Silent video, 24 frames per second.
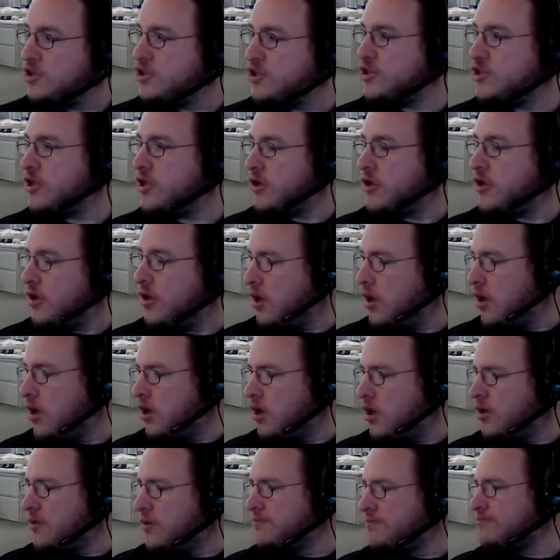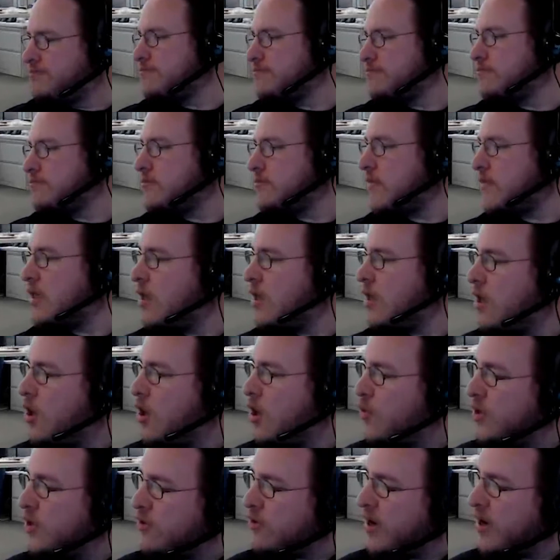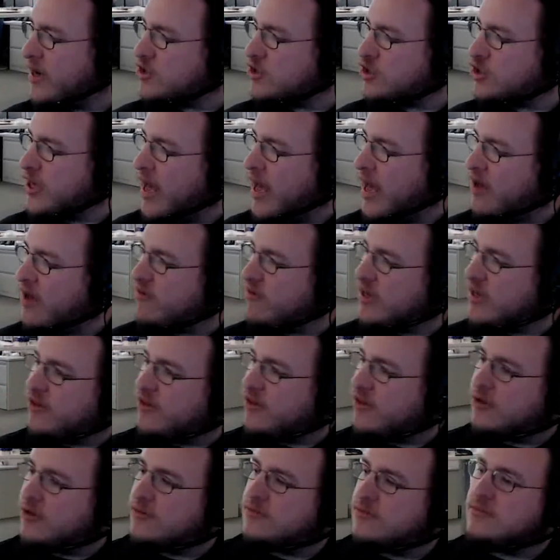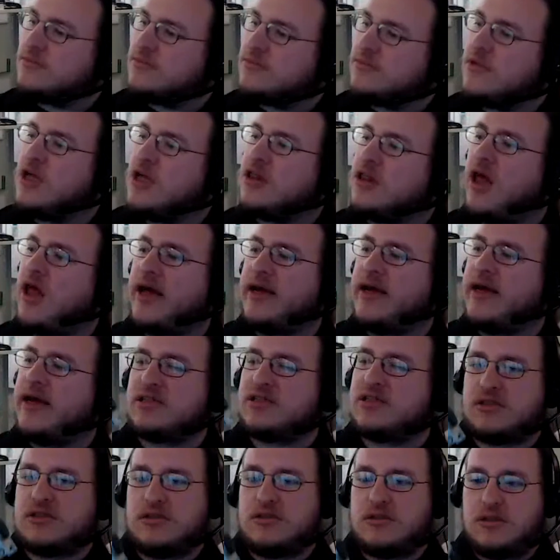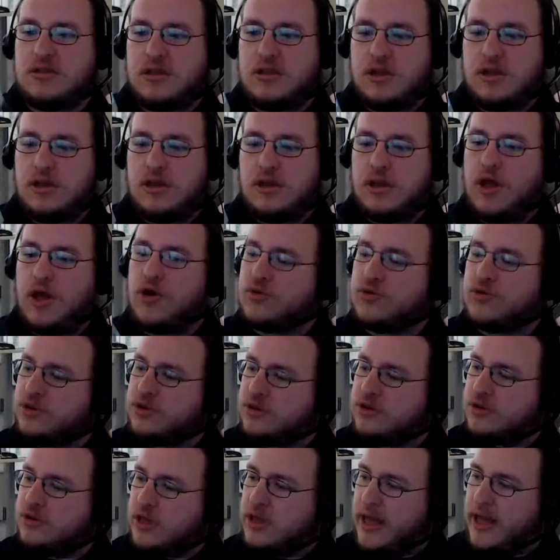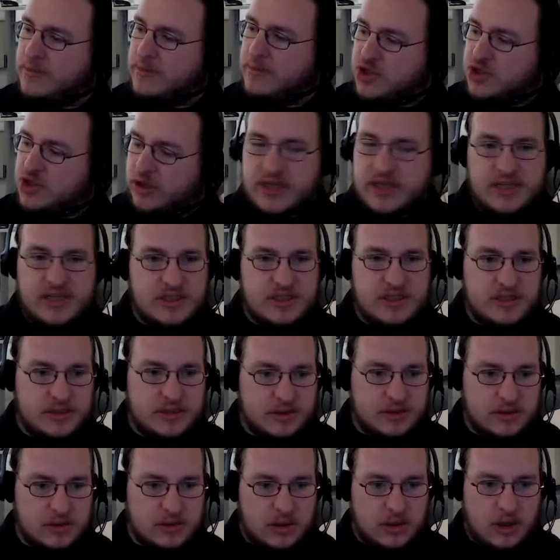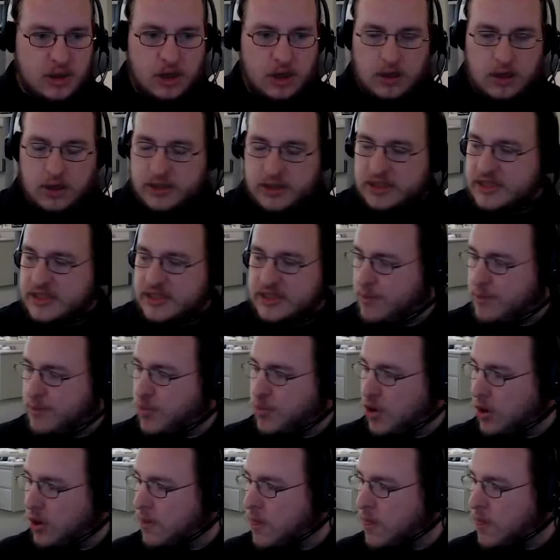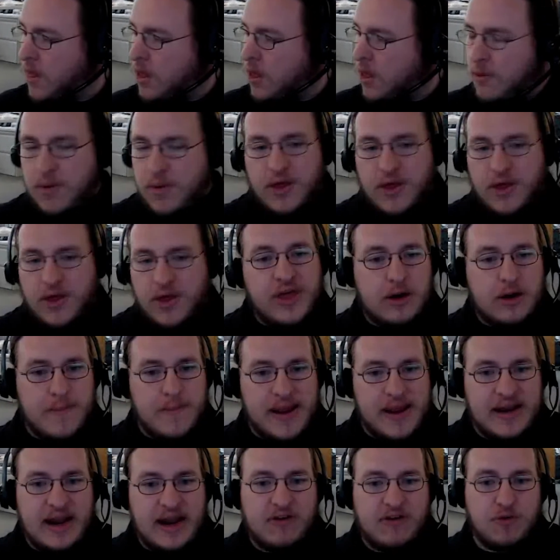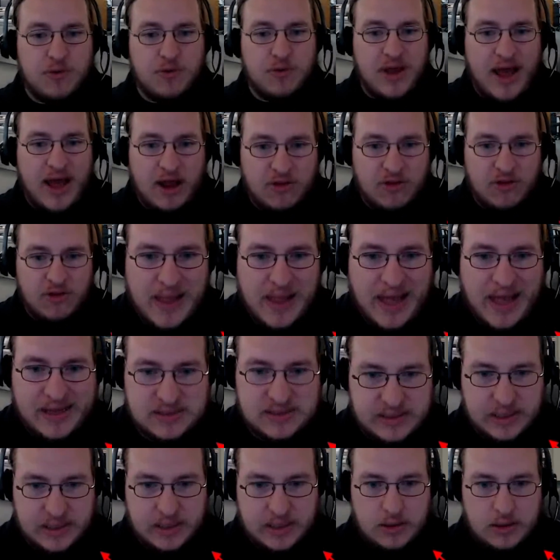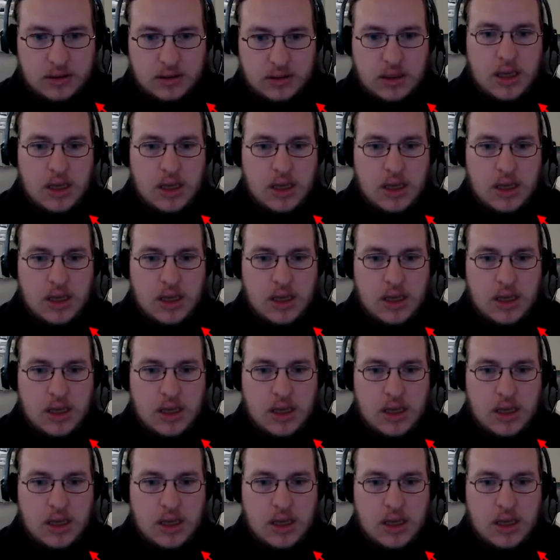Sure. We don't actually have any of the lightest load clamps on this example, but they're made out of plastic.